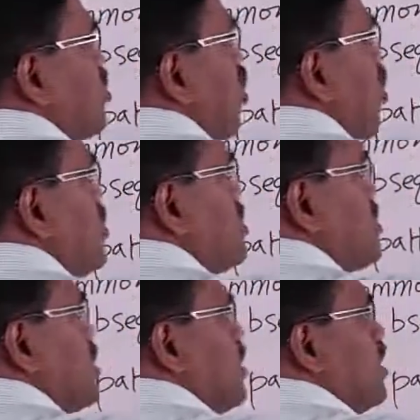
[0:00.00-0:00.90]
clause
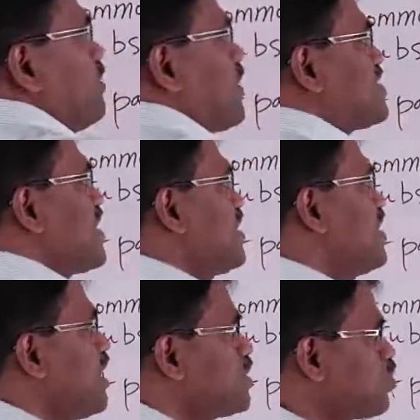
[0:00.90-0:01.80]
by setting
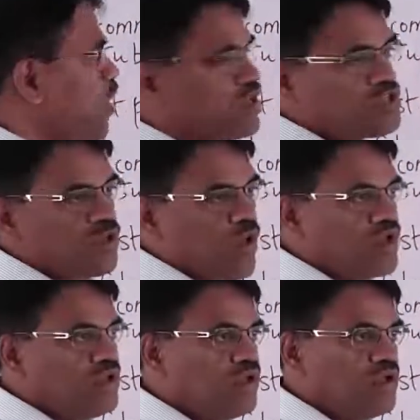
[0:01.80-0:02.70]
x1 to
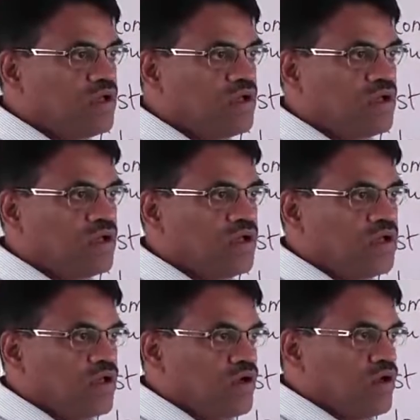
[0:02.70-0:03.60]
1
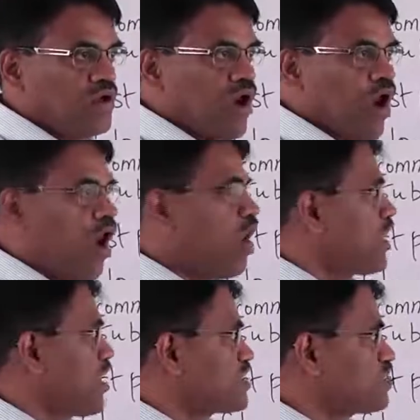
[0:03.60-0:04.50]
or
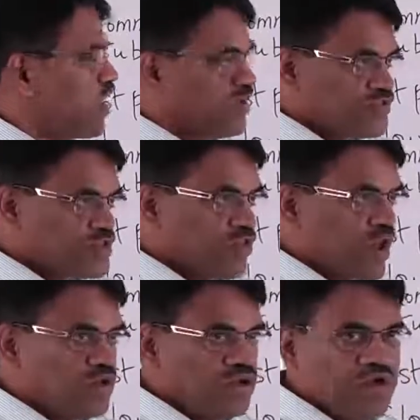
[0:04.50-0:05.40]
x5 to
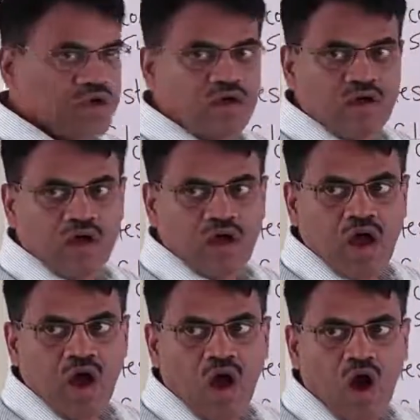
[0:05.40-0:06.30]
1
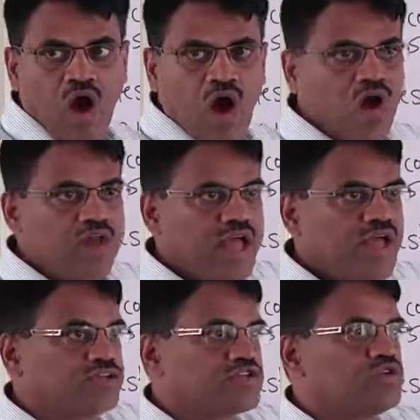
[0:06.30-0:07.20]
or
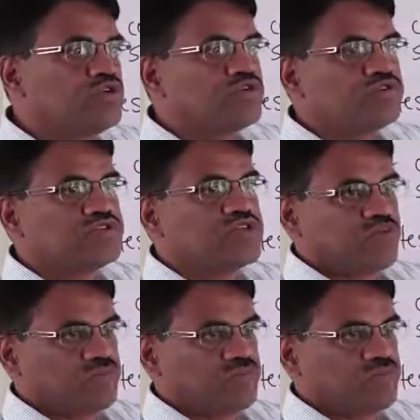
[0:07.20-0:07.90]
x2 to 0.